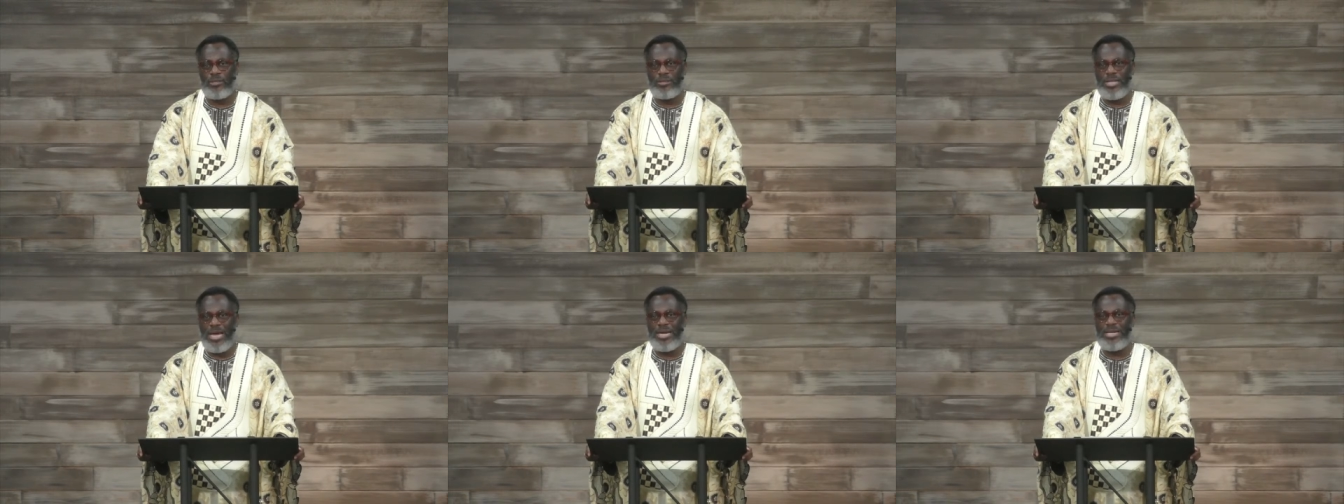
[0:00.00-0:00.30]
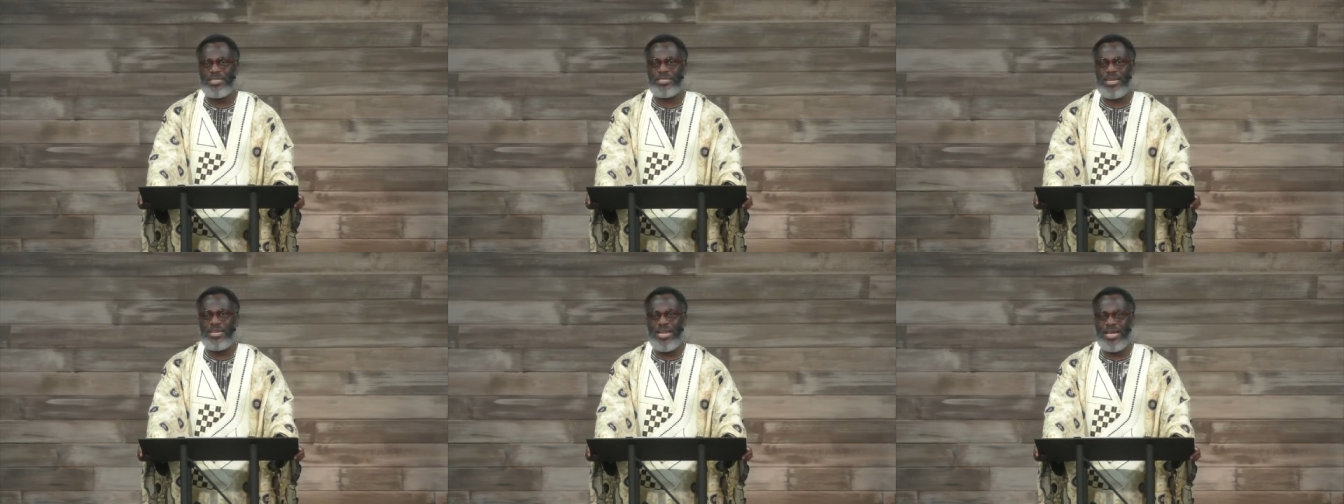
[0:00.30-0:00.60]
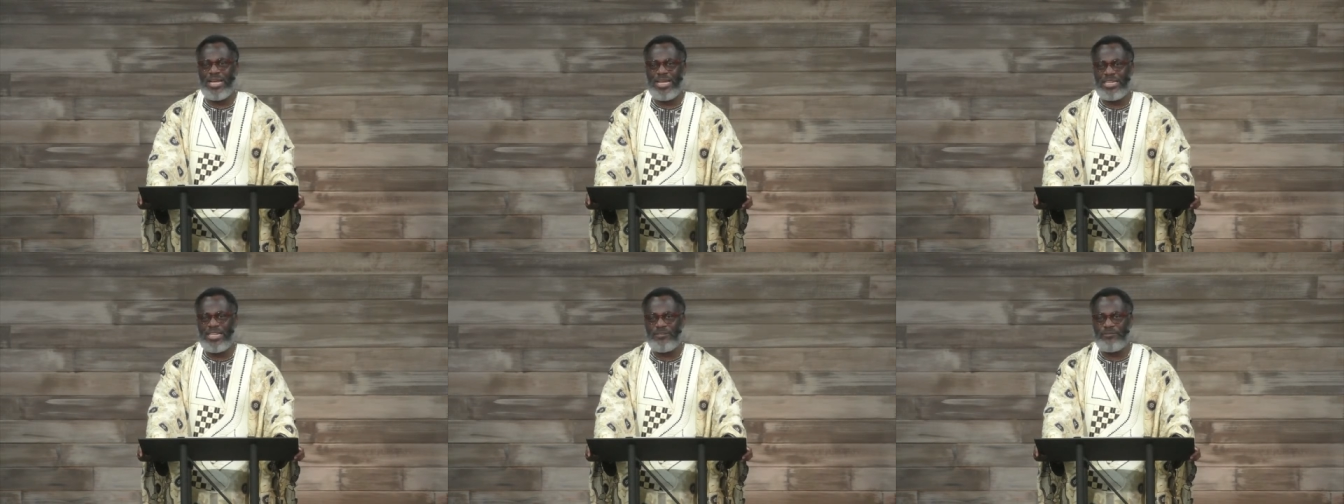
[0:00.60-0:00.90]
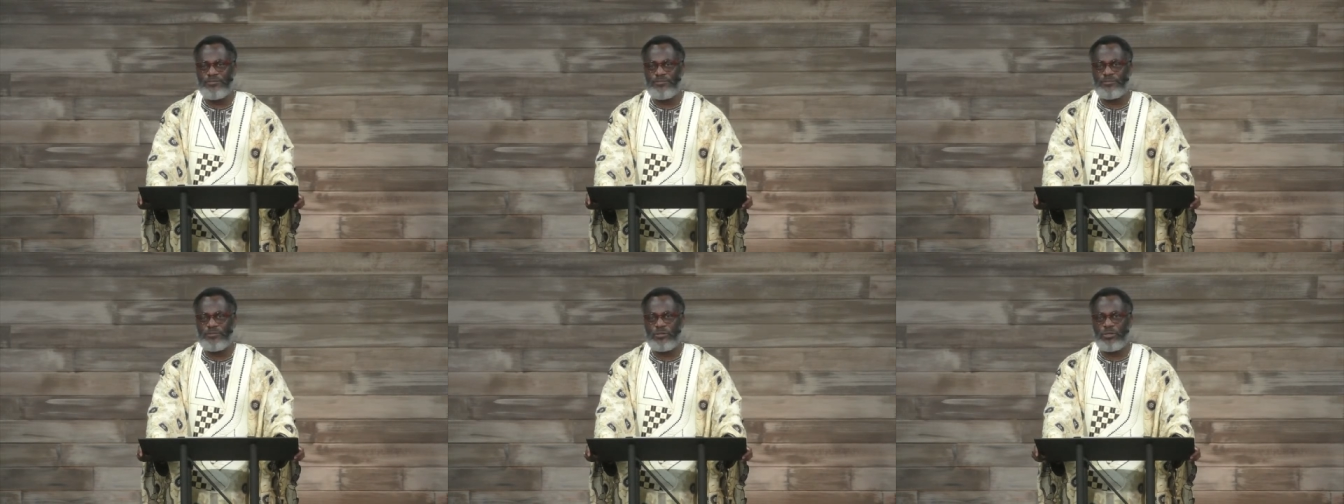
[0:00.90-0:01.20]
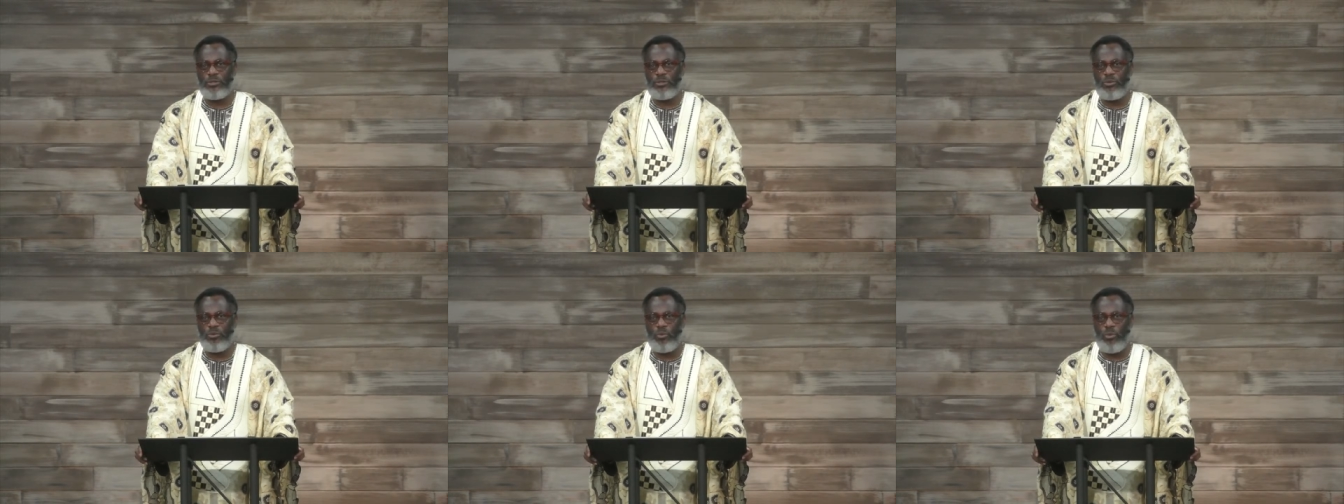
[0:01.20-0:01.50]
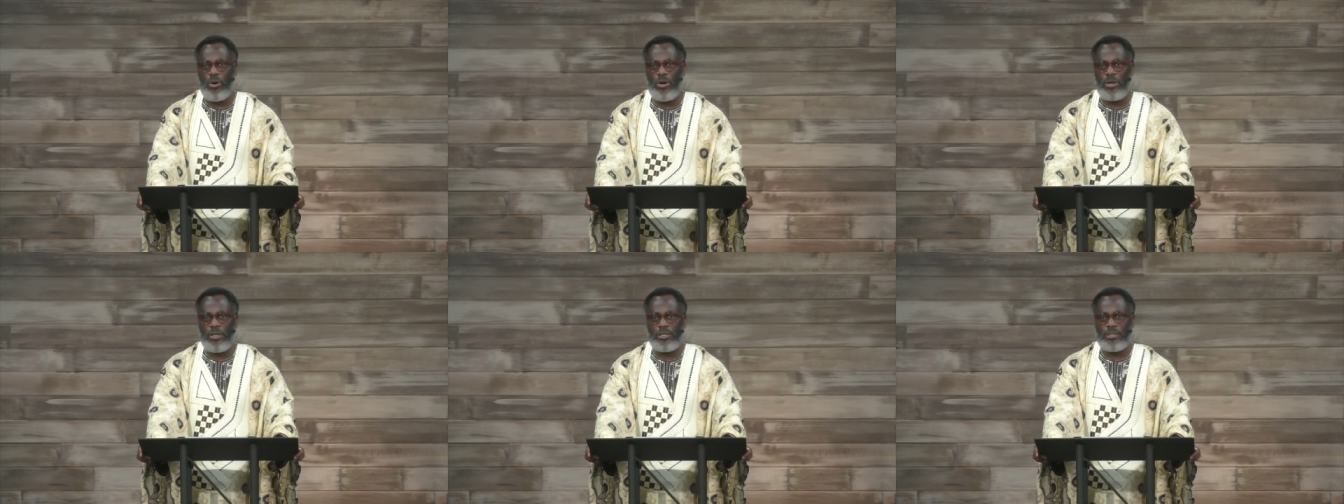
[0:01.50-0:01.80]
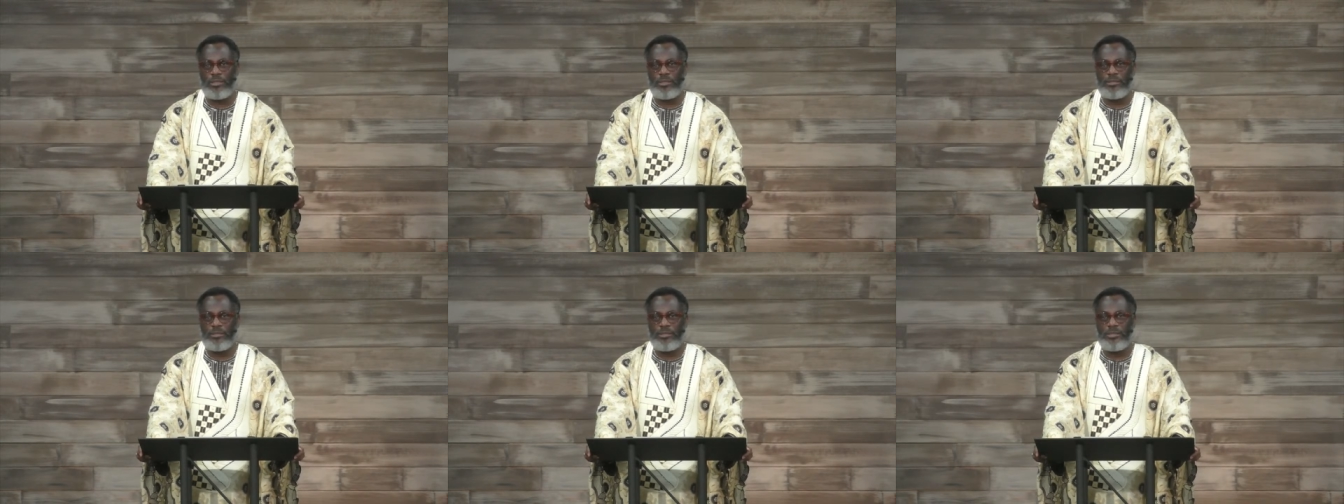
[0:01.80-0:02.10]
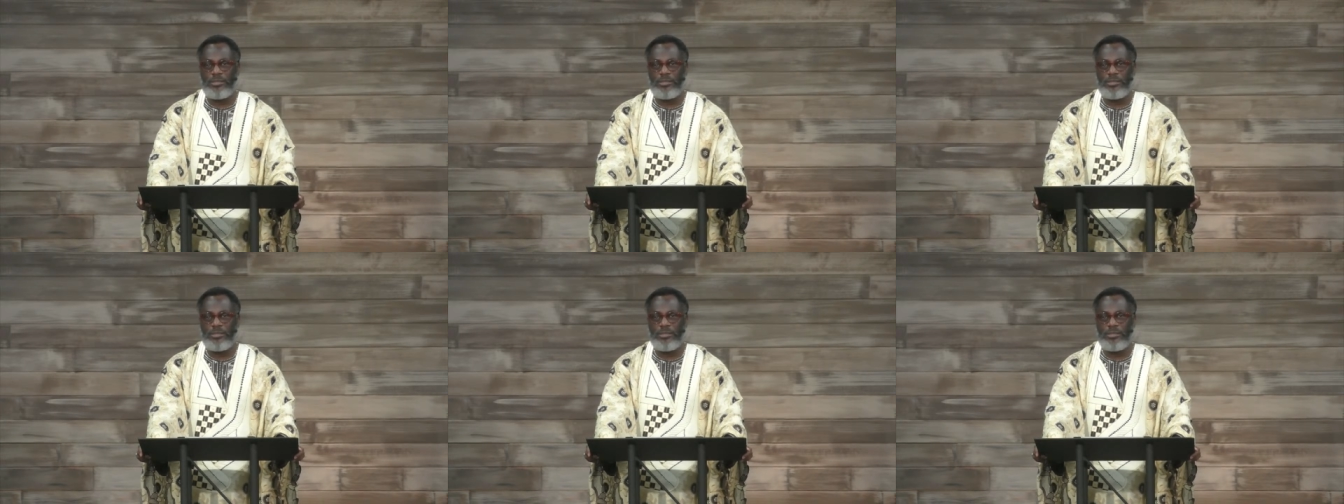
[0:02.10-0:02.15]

That is a negative work.